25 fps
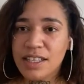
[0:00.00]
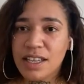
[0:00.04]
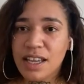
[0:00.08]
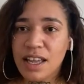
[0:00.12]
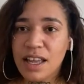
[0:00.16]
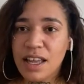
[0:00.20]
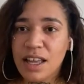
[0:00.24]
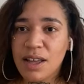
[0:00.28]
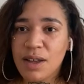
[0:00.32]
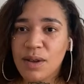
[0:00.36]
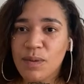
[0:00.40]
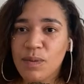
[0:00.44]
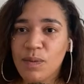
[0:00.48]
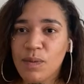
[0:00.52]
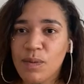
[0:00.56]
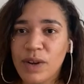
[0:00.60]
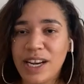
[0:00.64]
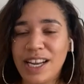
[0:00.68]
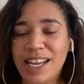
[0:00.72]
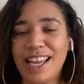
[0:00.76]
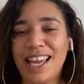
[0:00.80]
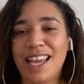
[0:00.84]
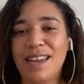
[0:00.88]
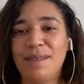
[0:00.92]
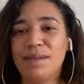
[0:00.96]
um, when
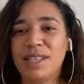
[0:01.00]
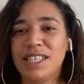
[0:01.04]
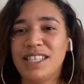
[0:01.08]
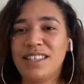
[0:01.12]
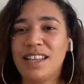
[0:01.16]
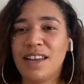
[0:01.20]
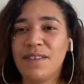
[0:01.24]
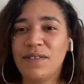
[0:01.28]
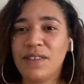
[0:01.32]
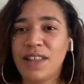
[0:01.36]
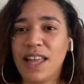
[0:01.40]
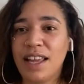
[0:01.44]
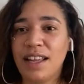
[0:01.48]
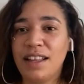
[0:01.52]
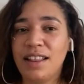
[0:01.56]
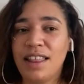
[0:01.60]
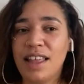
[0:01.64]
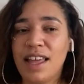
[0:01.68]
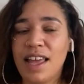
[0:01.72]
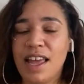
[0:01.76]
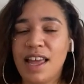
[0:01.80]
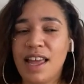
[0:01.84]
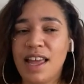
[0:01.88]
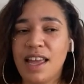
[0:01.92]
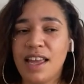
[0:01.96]
it came to stuff like
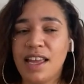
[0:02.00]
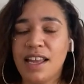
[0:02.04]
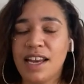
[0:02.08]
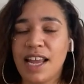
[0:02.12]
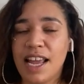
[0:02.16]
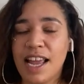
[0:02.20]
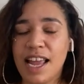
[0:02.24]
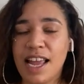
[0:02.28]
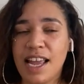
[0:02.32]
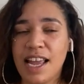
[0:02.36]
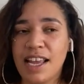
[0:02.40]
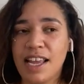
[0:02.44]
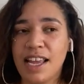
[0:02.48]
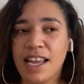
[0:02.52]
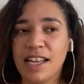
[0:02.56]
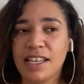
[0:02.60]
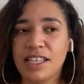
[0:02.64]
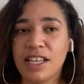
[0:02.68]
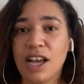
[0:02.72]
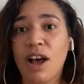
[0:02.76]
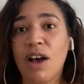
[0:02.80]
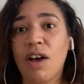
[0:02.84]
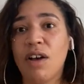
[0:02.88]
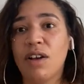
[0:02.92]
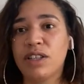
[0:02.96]
that. And
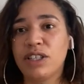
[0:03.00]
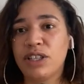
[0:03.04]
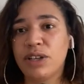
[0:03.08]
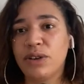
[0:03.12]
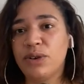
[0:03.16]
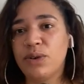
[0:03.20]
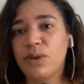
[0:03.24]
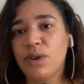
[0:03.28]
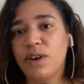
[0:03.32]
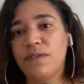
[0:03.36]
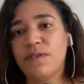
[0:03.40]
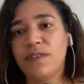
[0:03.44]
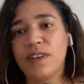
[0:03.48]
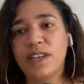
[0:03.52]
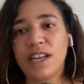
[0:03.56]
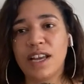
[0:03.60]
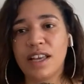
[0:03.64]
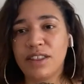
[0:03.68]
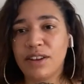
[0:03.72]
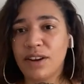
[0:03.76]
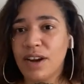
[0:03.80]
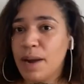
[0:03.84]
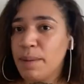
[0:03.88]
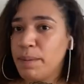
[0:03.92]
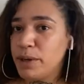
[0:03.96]
I also knew of another
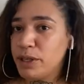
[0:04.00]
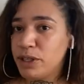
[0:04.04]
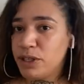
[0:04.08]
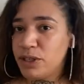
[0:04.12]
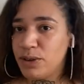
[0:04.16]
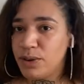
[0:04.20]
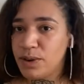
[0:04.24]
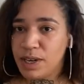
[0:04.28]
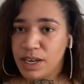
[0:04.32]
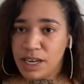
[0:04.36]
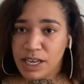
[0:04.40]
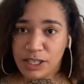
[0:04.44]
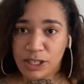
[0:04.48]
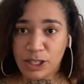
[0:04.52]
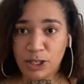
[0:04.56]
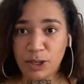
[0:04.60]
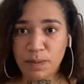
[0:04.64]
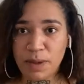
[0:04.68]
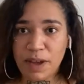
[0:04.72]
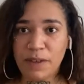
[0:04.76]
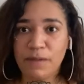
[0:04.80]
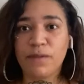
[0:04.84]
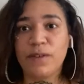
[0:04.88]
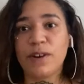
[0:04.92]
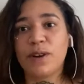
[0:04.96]
opportunity. So
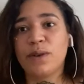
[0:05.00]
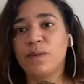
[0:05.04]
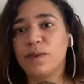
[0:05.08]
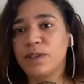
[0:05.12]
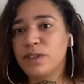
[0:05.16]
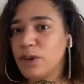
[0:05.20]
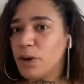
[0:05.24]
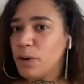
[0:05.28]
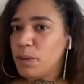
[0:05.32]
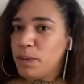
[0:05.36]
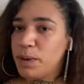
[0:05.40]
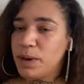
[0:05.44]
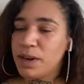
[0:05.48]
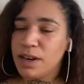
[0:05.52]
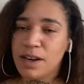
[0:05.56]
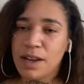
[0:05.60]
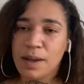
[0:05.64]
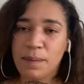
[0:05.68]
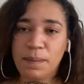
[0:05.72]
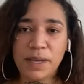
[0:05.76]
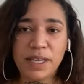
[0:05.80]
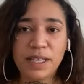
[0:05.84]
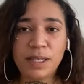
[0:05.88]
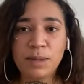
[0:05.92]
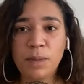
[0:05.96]
my friend was opening up
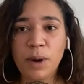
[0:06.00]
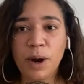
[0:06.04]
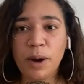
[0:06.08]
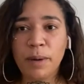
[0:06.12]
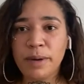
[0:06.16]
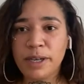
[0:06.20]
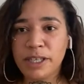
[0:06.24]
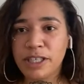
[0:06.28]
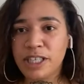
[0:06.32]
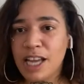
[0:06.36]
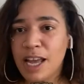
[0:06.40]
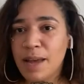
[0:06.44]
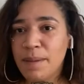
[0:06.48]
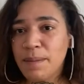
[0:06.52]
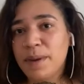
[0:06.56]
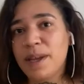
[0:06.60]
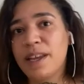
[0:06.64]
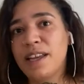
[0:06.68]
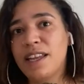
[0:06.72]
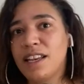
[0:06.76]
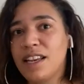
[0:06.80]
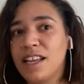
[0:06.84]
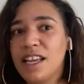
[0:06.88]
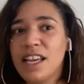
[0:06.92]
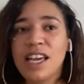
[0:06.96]
his barbershop
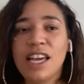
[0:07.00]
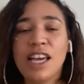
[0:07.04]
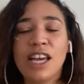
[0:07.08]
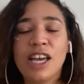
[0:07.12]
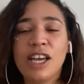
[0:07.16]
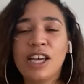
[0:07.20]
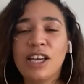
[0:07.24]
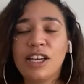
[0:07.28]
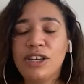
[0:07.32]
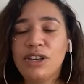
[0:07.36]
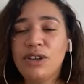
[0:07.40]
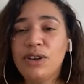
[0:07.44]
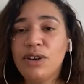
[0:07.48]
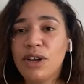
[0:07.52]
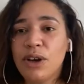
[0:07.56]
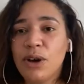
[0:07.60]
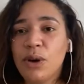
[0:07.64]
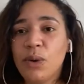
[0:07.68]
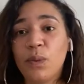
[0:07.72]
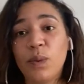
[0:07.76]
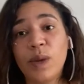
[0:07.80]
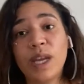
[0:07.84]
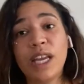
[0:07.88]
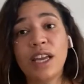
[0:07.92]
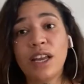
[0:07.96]
and you know,
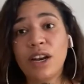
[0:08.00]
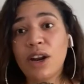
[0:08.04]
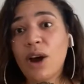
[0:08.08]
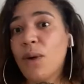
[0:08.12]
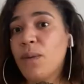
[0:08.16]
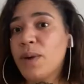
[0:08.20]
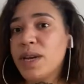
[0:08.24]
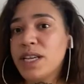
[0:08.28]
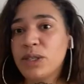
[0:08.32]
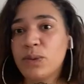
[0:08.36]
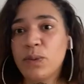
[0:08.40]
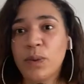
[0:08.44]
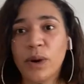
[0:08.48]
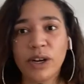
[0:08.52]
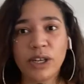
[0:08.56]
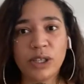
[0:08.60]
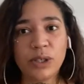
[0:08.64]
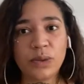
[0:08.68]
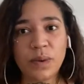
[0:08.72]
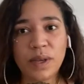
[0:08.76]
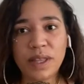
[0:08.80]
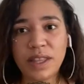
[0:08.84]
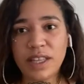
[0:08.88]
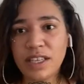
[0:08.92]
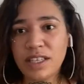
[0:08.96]
we had always worked
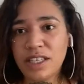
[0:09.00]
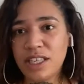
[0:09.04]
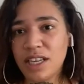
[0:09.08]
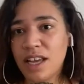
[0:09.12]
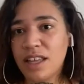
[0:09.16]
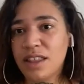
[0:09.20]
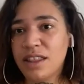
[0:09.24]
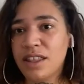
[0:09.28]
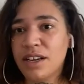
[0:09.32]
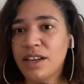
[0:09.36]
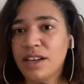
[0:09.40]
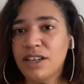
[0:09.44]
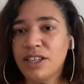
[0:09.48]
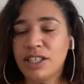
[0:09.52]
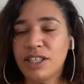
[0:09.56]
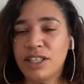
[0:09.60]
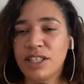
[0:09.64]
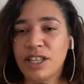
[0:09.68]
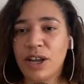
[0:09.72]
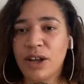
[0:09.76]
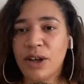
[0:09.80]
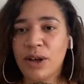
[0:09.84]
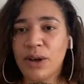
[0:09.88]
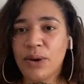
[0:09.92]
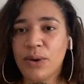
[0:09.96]
with each other.
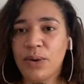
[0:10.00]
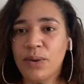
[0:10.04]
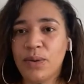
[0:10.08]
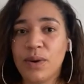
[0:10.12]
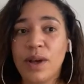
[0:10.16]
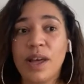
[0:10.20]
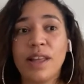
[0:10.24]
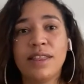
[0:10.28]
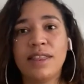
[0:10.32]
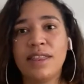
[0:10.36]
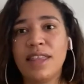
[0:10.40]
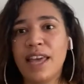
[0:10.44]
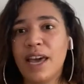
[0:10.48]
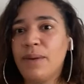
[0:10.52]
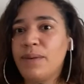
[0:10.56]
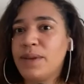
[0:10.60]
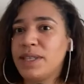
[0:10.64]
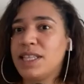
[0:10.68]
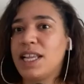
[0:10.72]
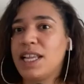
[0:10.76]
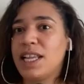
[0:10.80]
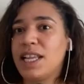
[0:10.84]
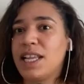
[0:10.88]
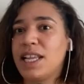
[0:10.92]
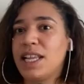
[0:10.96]
So that was
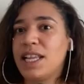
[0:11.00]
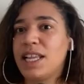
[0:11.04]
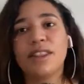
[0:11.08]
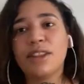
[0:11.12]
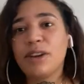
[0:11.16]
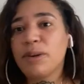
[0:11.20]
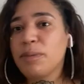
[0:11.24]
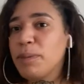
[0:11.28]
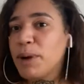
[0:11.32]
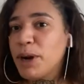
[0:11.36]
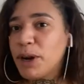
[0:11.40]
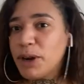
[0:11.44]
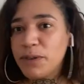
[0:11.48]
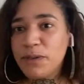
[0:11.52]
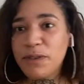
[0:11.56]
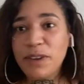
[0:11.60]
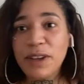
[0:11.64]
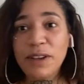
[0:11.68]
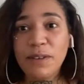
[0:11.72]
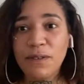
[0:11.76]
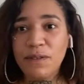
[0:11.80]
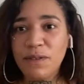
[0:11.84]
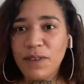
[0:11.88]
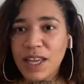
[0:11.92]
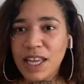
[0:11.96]
like another perfect
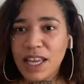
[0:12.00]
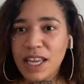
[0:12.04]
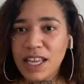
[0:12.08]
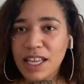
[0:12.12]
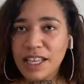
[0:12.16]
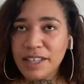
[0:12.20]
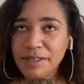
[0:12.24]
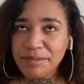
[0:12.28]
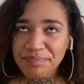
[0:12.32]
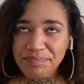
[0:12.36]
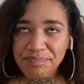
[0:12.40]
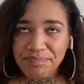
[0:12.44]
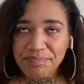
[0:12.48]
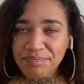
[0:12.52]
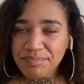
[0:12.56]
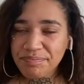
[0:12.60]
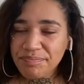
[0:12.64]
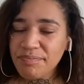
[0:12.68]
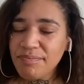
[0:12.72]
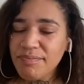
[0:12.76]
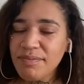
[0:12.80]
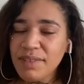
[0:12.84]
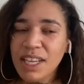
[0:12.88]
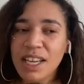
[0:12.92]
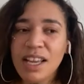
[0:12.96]
fit.
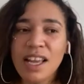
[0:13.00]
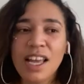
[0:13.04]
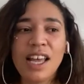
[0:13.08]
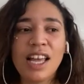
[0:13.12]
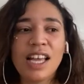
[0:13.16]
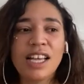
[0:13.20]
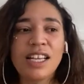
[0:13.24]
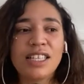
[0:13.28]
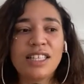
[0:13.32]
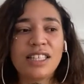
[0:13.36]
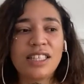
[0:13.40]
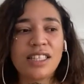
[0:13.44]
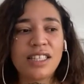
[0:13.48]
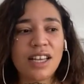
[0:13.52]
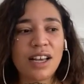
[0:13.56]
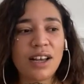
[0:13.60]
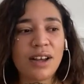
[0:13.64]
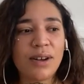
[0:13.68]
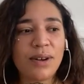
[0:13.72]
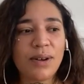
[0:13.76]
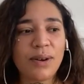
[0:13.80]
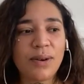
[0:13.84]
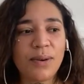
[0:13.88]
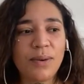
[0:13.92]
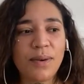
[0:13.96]

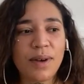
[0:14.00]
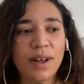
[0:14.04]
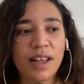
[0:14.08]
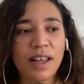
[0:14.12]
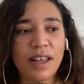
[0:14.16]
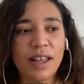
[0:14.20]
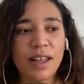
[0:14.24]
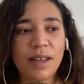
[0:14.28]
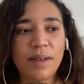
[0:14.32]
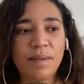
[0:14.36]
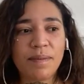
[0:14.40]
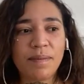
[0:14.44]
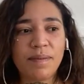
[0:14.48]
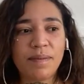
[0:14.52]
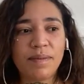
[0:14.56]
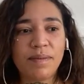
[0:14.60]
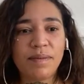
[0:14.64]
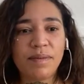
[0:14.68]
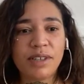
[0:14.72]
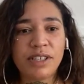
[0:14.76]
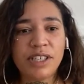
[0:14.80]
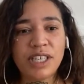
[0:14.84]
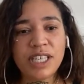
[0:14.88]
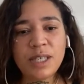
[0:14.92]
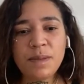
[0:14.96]
So um,
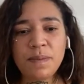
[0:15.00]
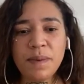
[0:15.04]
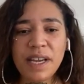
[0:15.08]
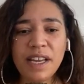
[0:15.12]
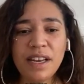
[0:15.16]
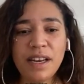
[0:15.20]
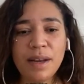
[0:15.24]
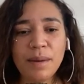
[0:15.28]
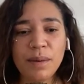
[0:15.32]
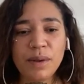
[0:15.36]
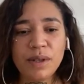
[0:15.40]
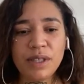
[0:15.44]
just being able